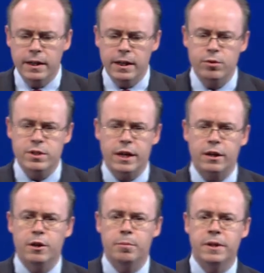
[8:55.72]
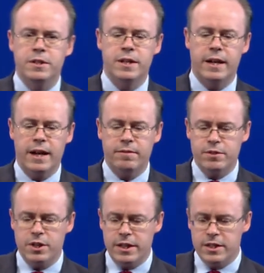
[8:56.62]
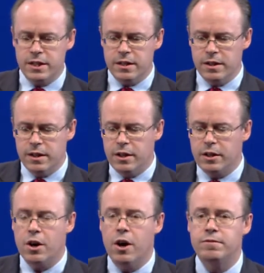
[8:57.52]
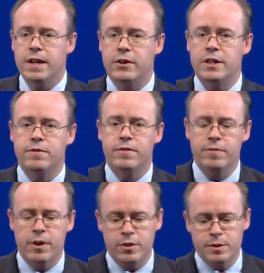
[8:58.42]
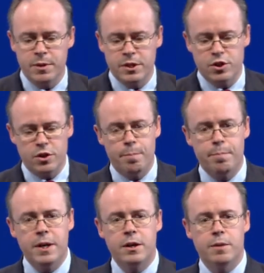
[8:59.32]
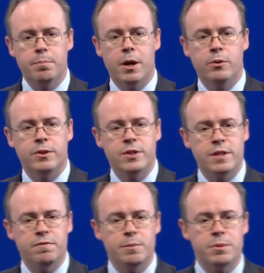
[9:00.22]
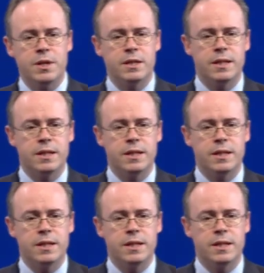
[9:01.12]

Here is that global internet advertising, carved out into the various bits. So the big component, the 70% of